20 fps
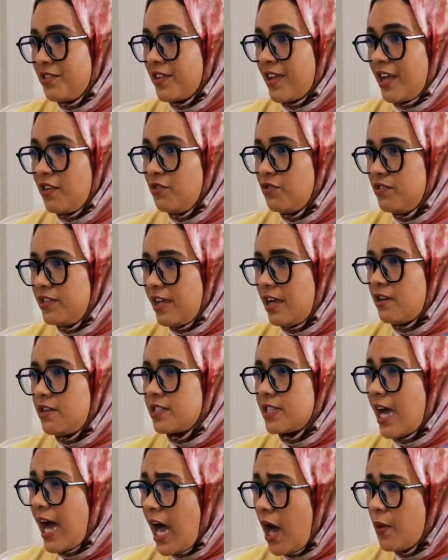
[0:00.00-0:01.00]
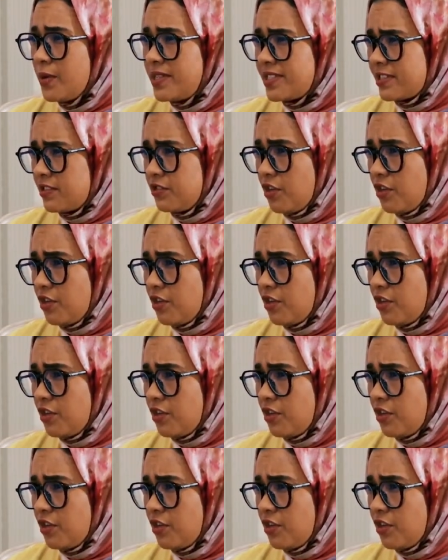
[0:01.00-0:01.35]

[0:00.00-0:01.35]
So can you tell us how it's